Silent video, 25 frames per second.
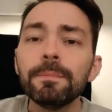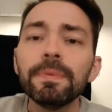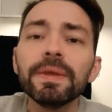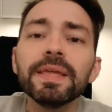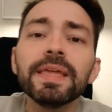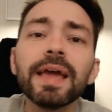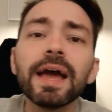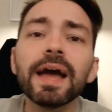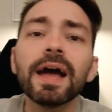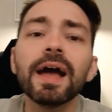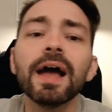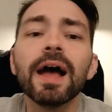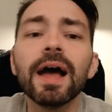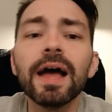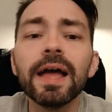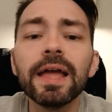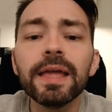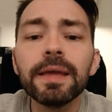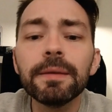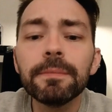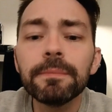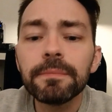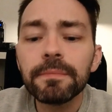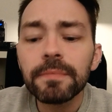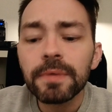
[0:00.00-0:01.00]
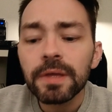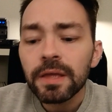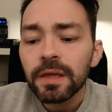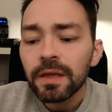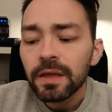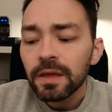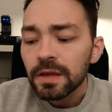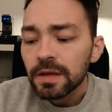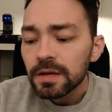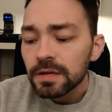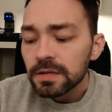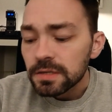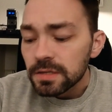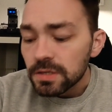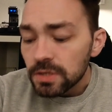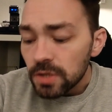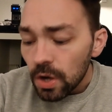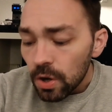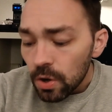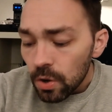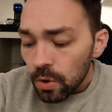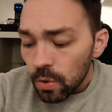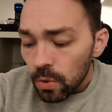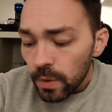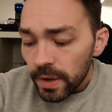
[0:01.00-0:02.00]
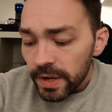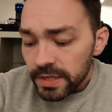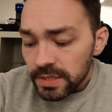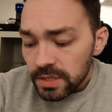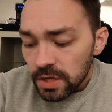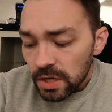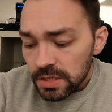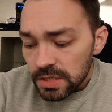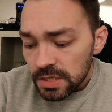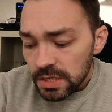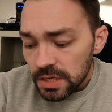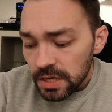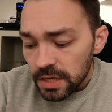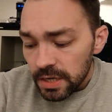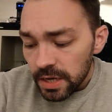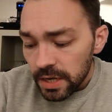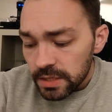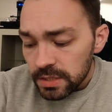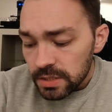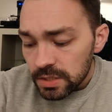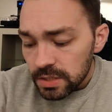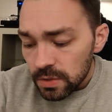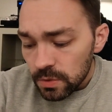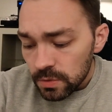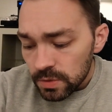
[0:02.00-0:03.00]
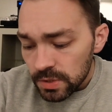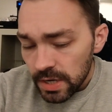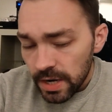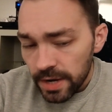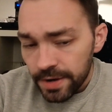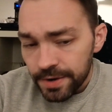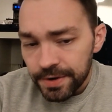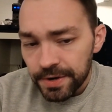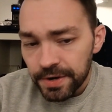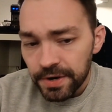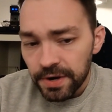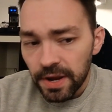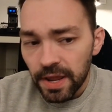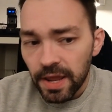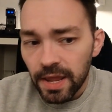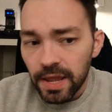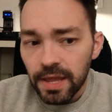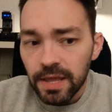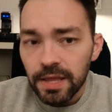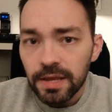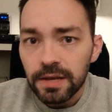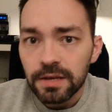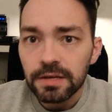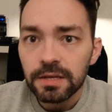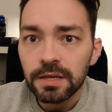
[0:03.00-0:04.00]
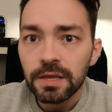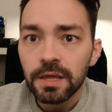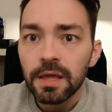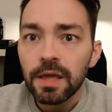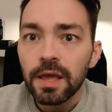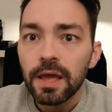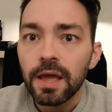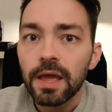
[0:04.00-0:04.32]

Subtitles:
But yeah, I am so exhausted and so tired and